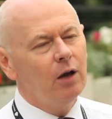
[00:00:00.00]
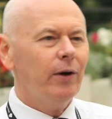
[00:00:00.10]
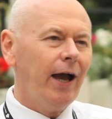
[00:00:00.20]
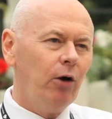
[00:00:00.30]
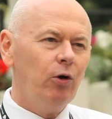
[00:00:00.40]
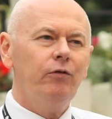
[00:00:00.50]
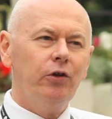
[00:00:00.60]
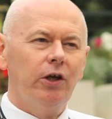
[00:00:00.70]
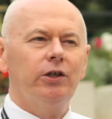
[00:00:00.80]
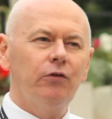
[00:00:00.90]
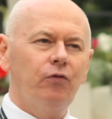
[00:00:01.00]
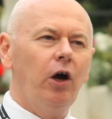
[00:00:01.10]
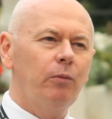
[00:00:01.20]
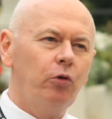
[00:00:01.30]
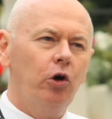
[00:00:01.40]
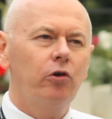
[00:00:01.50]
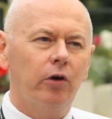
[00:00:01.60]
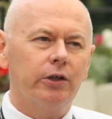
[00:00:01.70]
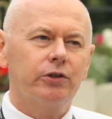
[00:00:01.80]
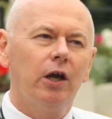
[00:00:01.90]
But however they define
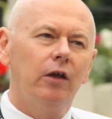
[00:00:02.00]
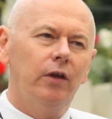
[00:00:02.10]
progress,